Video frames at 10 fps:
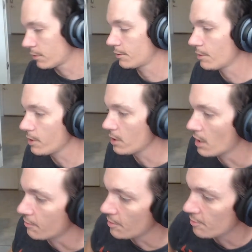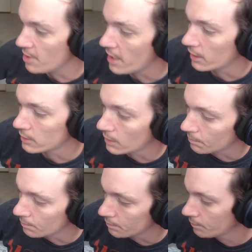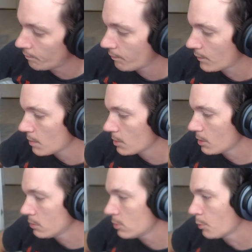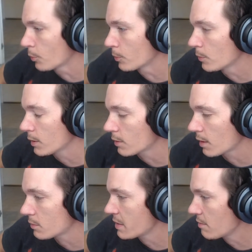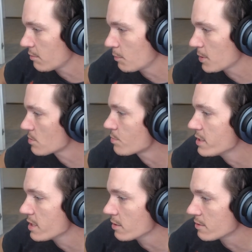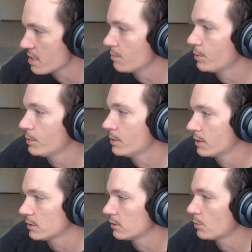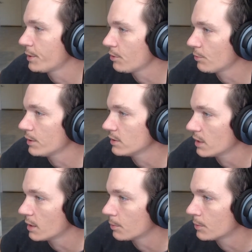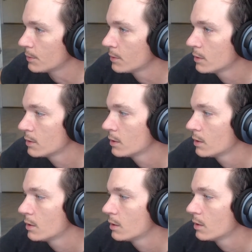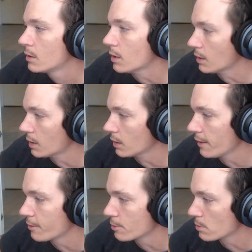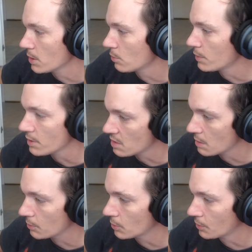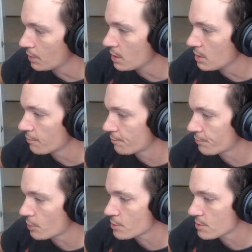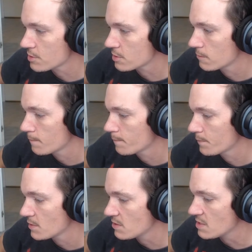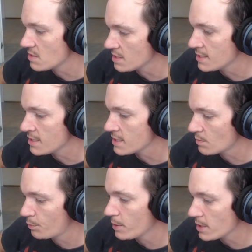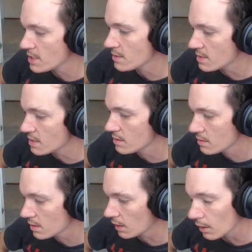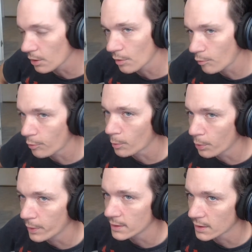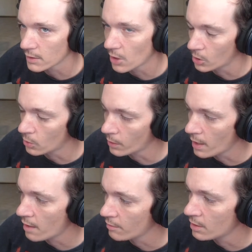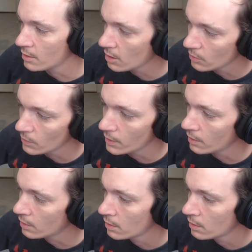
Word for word: 3950X, I'm getting a little bored with. I don't have the best retail sample. This 2020 sample, uh, later 2020 sample. The first CCD is pretty decent. I get a good 4.6 all core out of it. The other one,